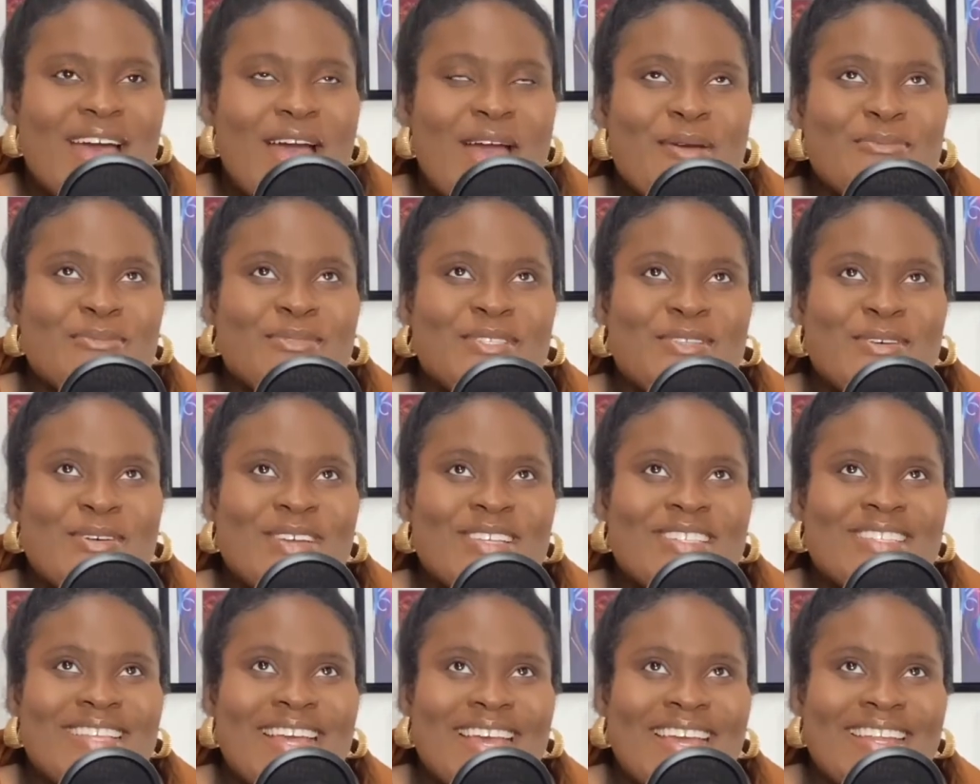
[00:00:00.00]
I'm so
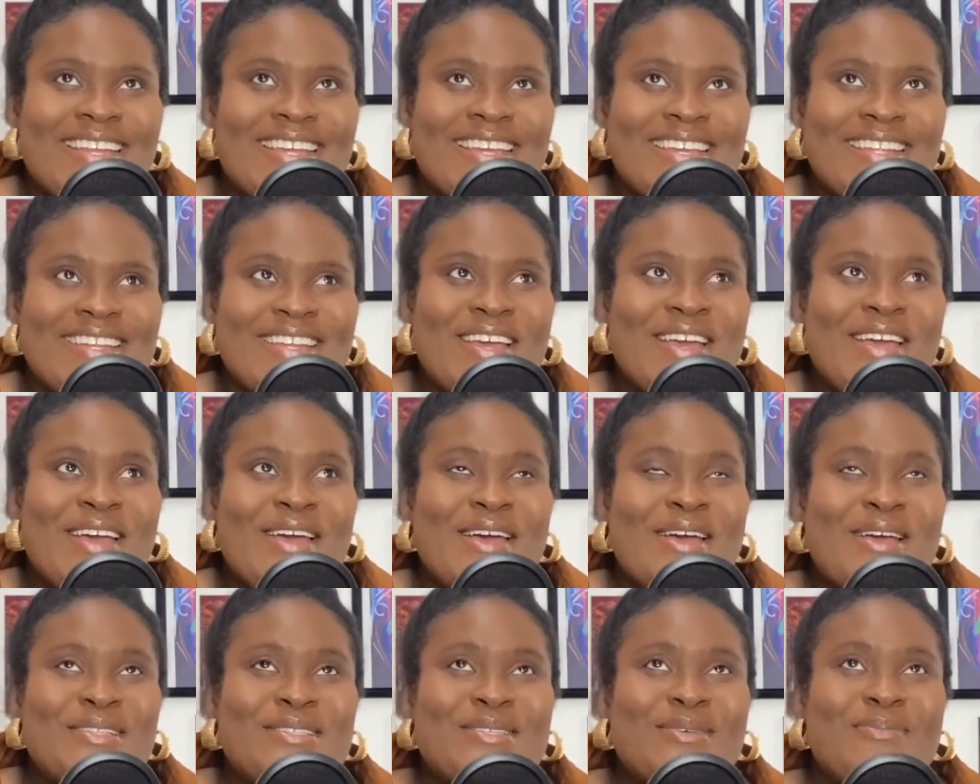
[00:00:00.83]
excited
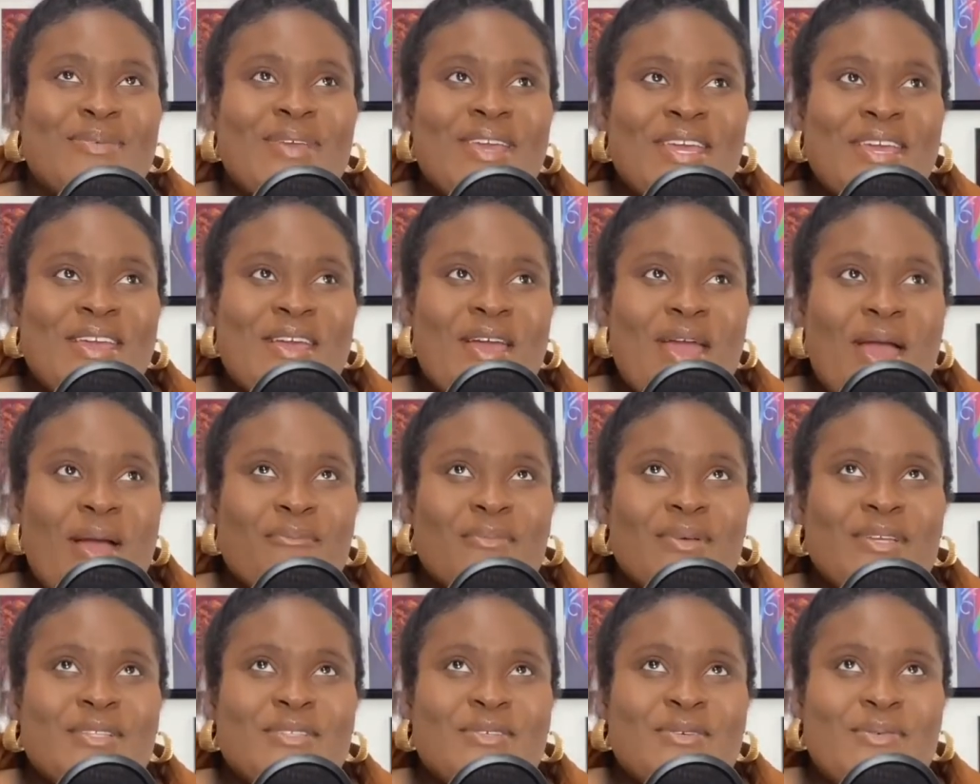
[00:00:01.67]
to be here and
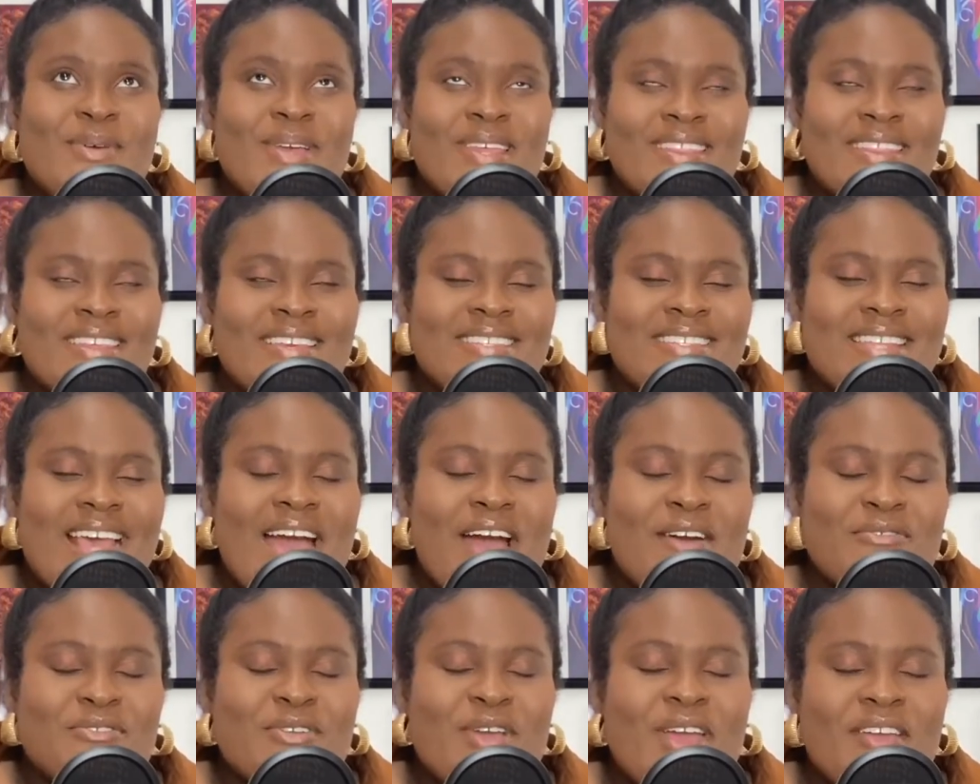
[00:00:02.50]
be doing this
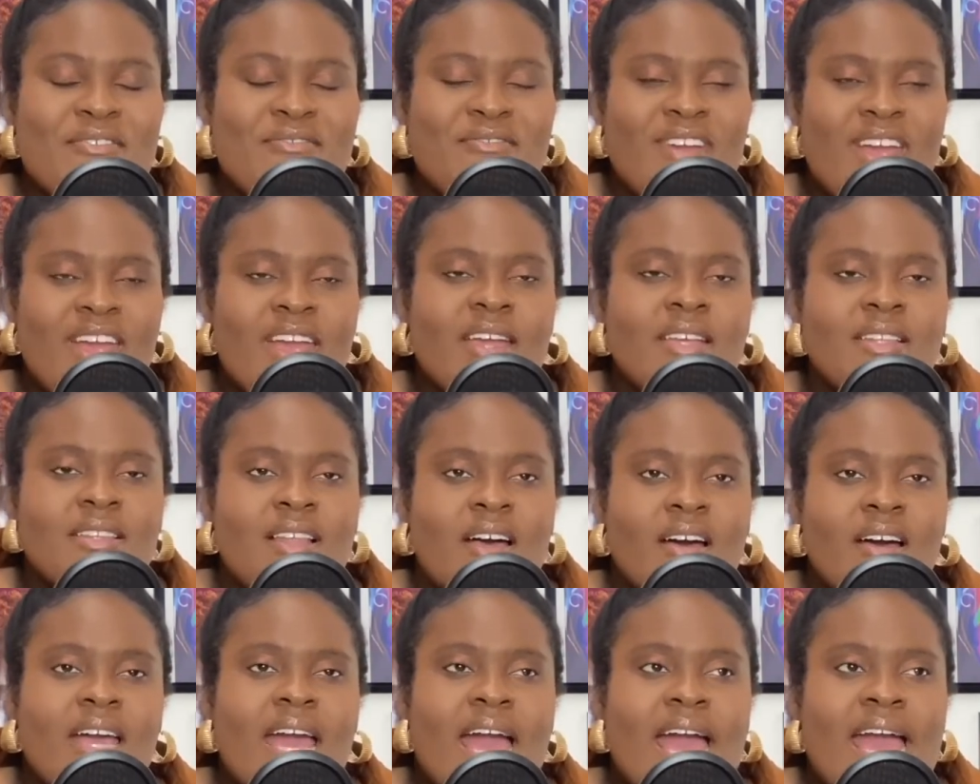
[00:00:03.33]
after a very
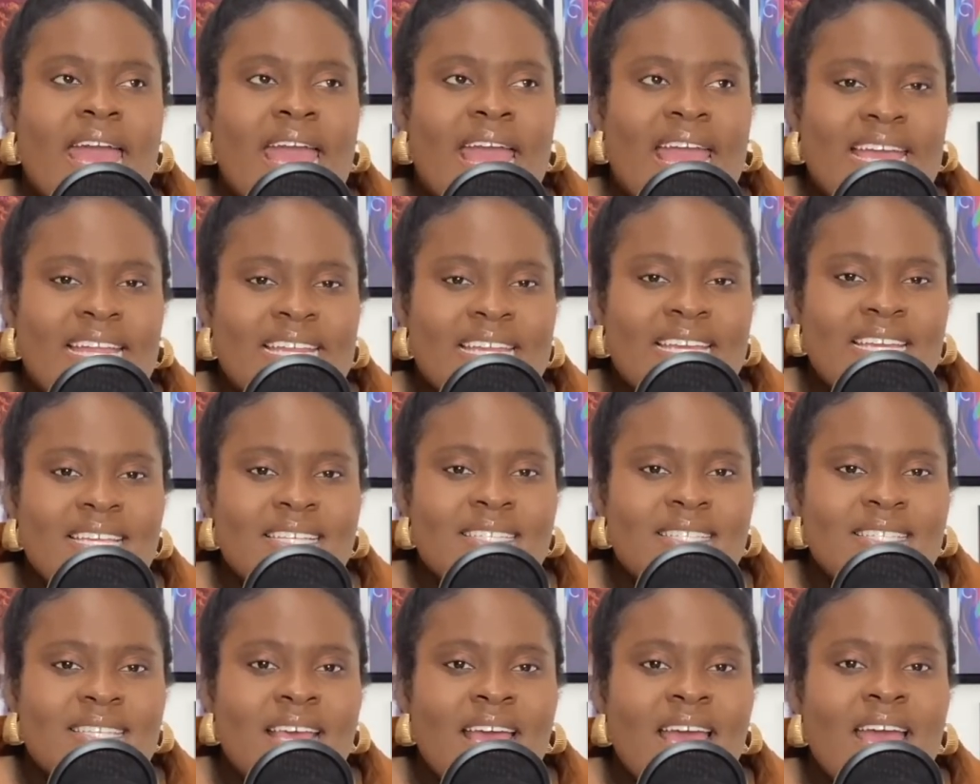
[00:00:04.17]
long hiatus.